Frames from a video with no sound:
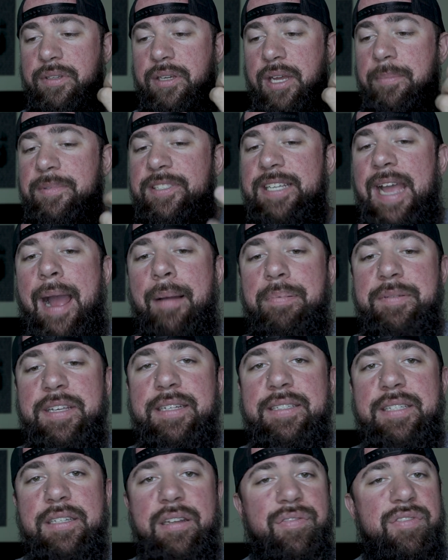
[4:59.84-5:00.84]

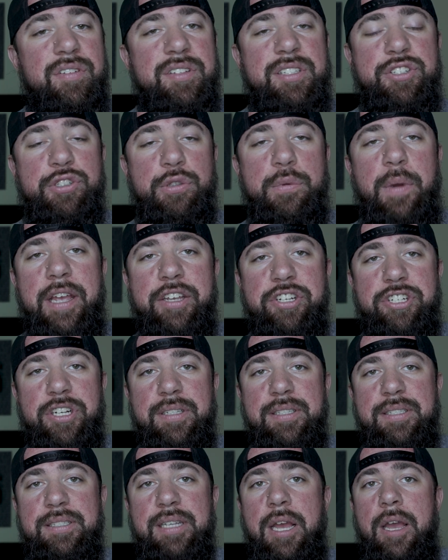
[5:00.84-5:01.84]
adapting to different
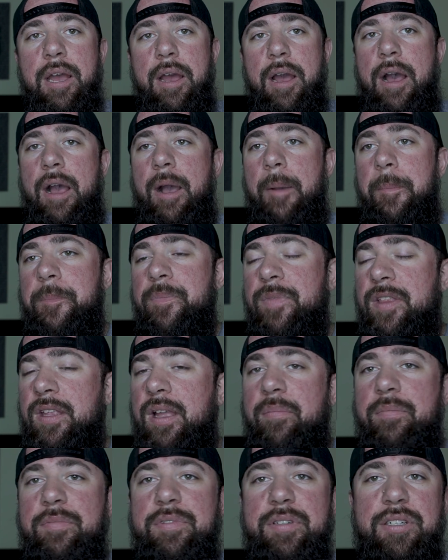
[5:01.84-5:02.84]
situations. I'm
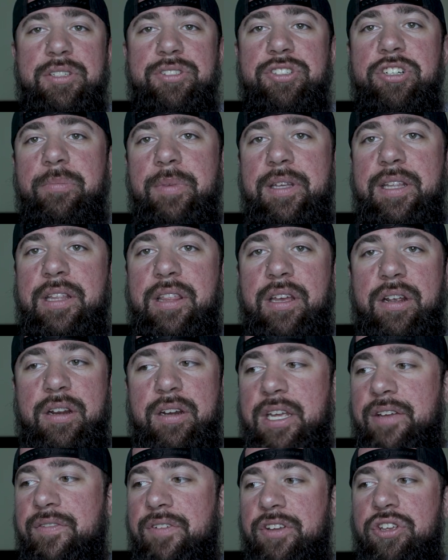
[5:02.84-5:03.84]
assuming that they're
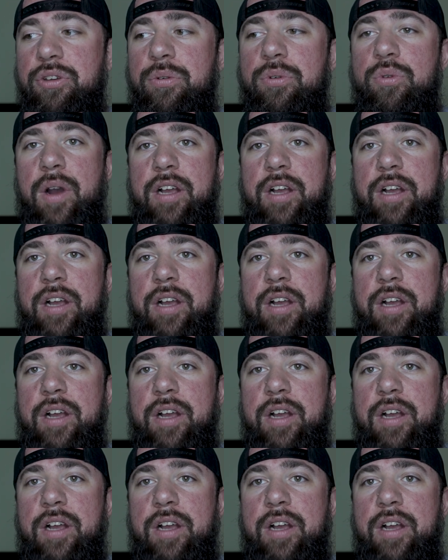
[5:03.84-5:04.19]
giving you